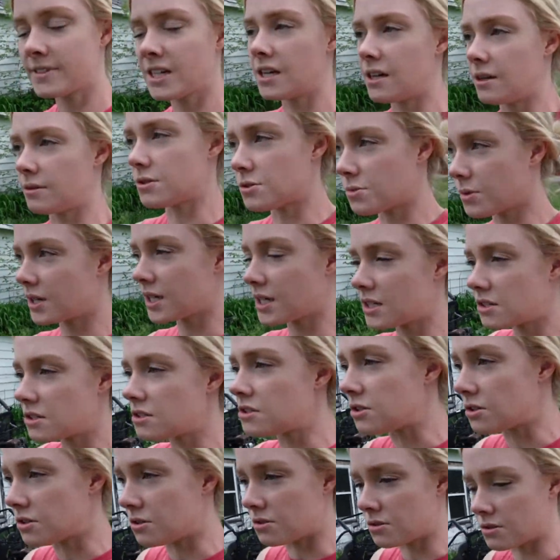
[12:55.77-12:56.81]
I was wanting to
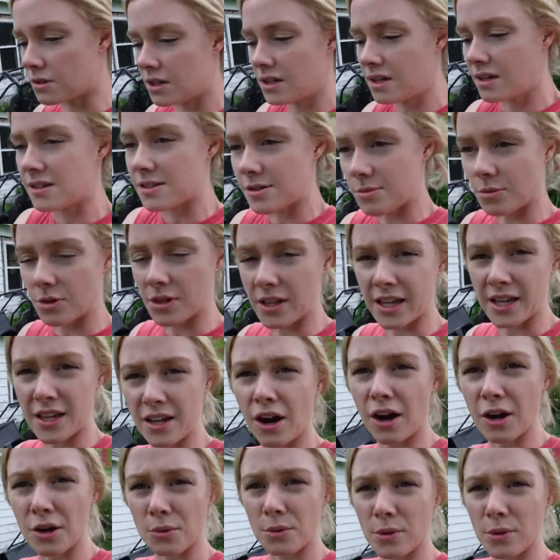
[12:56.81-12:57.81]
do some more like yard